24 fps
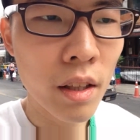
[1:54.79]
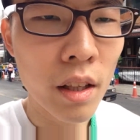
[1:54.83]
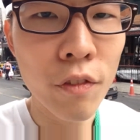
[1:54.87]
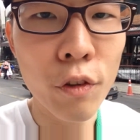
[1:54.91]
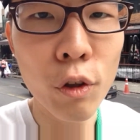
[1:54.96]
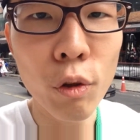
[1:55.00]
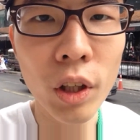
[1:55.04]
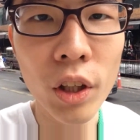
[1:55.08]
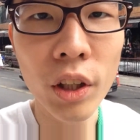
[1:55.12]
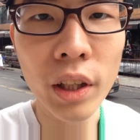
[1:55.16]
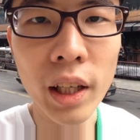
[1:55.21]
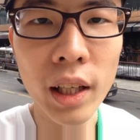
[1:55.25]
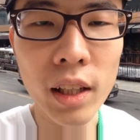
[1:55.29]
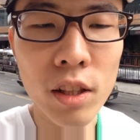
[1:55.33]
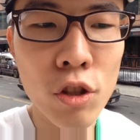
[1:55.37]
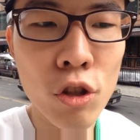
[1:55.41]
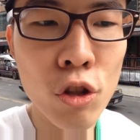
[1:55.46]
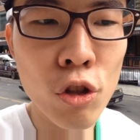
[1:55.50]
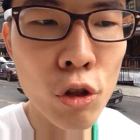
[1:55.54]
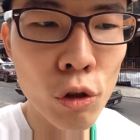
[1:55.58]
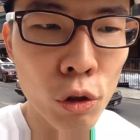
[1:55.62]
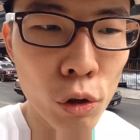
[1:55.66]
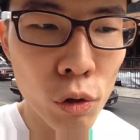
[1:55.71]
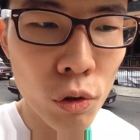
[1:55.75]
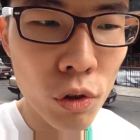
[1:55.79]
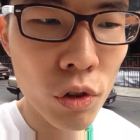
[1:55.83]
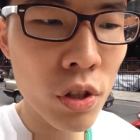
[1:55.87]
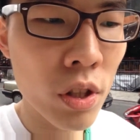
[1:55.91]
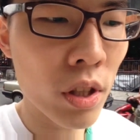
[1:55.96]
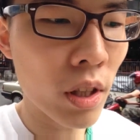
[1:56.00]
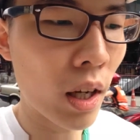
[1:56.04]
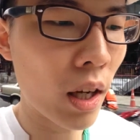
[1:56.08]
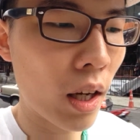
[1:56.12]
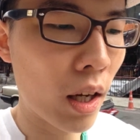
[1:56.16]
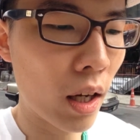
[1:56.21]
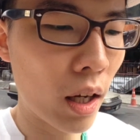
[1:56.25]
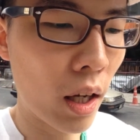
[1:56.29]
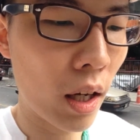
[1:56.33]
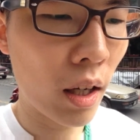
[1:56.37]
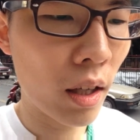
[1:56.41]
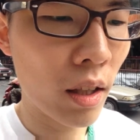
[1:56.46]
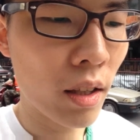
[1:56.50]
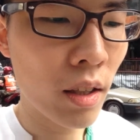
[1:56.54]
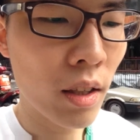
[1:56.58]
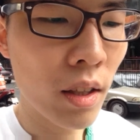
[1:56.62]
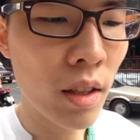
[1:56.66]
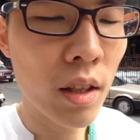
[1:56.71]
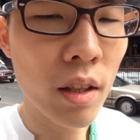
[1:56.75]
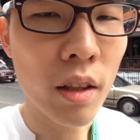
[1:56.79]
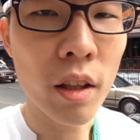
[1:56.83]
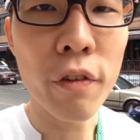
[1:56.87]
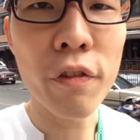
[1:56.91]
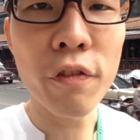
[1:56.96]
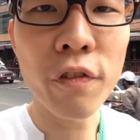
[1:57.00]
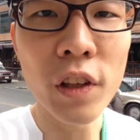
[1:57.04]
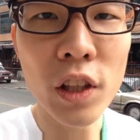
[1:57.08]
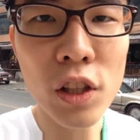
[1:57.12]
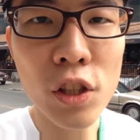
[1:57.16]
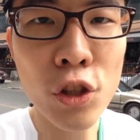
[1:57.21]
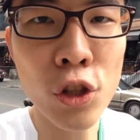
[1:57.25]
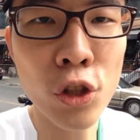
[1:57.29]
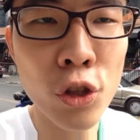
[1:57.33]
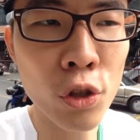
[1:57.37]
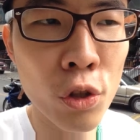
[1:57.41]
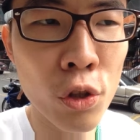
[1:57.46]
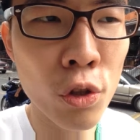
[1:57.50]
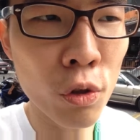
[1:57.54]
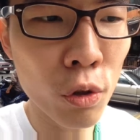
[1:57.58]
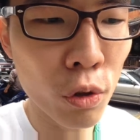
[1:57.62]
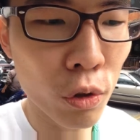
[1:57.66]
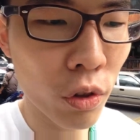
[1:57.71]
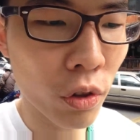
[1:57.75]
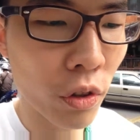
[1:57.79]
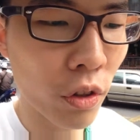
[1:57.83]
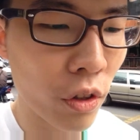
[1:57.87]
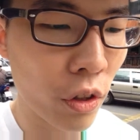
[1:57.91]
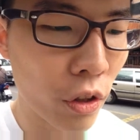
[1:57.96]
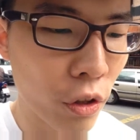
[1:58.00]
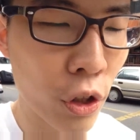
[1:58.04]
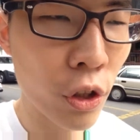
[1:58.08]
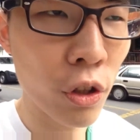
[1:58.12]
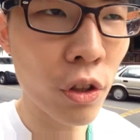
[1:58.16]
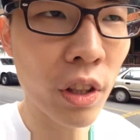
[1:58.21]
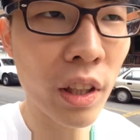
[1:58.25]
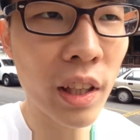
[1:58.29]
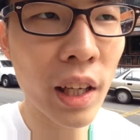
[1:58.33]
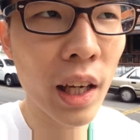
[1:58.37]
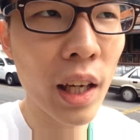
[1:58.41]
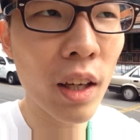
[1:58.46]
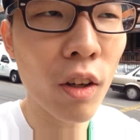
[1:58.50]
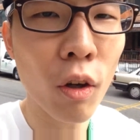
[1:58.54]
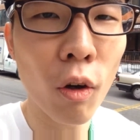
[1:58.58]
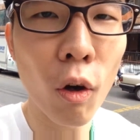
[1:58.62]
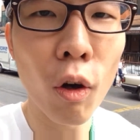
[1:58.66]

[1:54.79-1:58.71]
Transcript: If you want to get suits, uh, the first suit you should get,